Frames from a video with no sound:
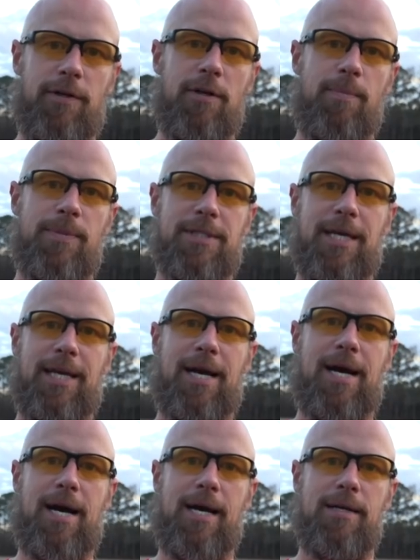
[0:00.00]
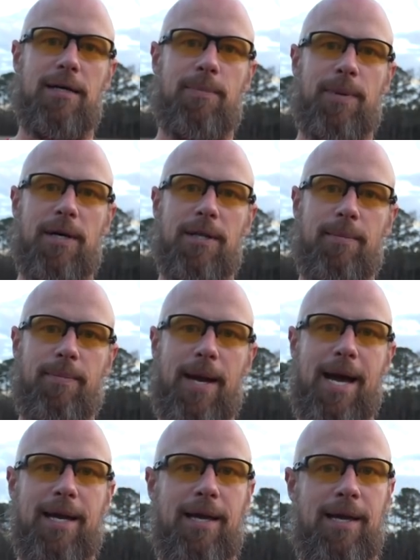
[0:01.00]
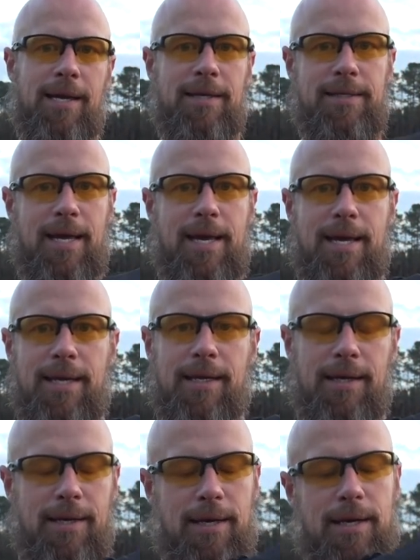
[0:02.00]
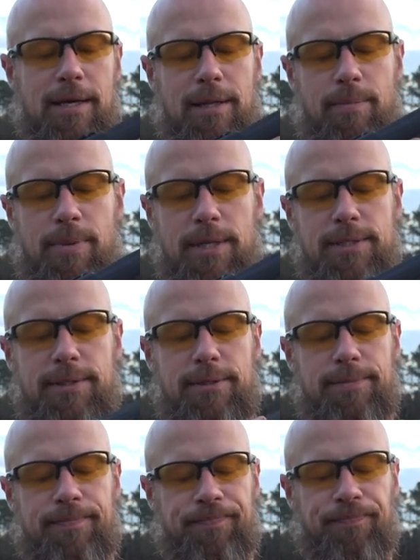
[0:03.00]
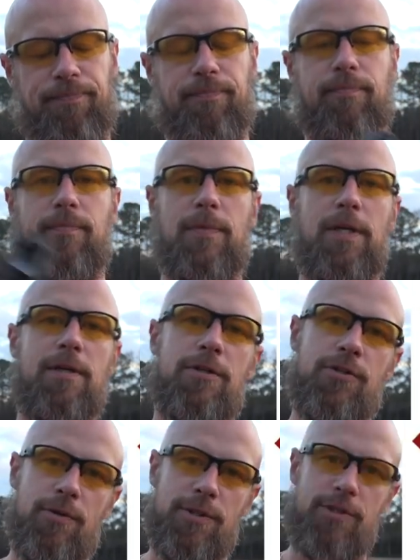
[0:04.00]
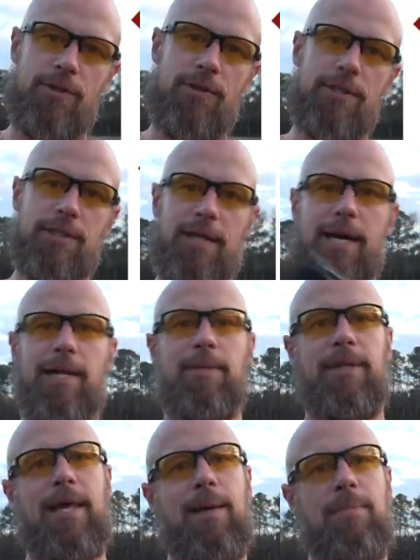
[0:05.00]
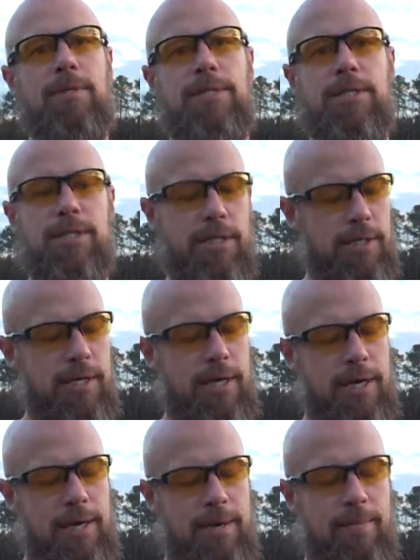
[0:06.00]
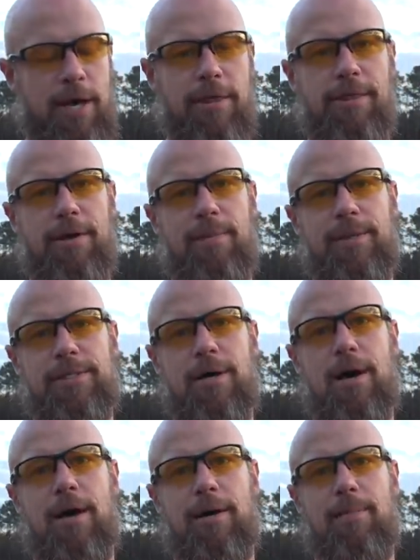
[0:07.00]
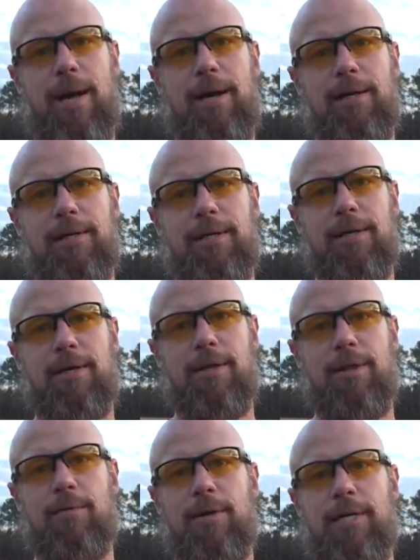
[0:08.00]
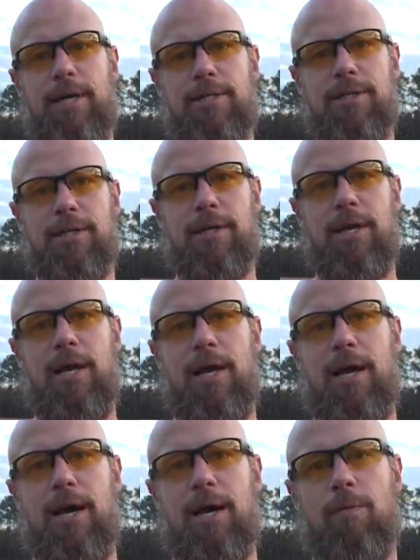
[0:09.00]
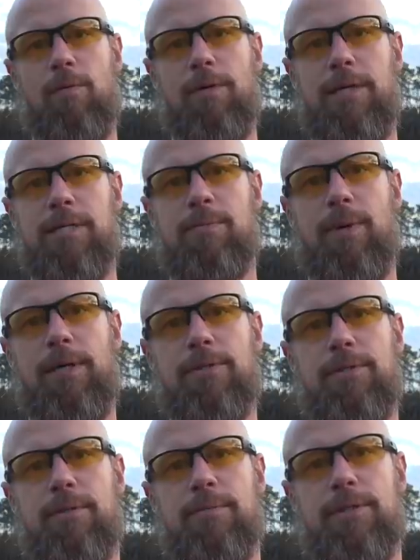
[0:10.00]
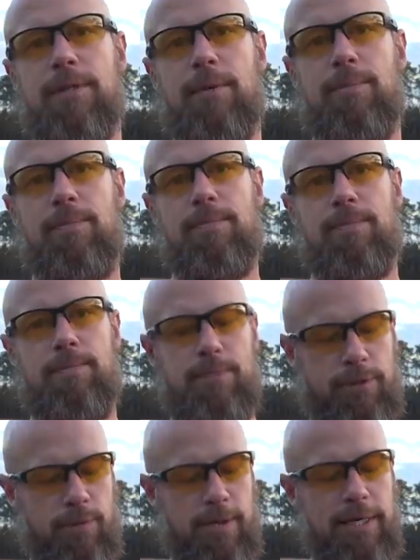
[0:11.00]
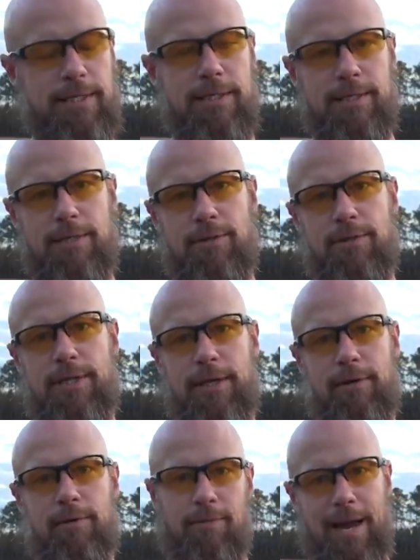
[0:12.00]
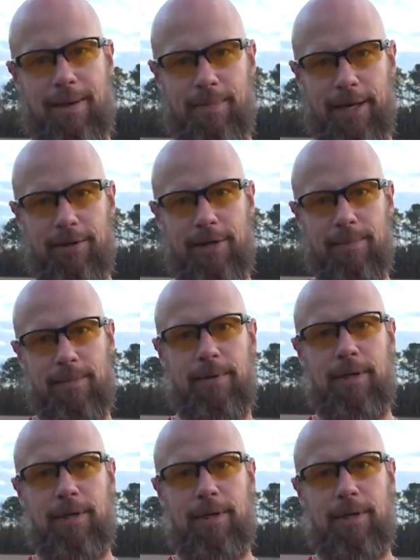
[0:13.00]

your grip is getting high up on the back tang on the pistol. So as soon as I am in that position, my thumb is automatically on the retention uh, release button. So I'm just gonna squeeze. As soon as I grab my grip,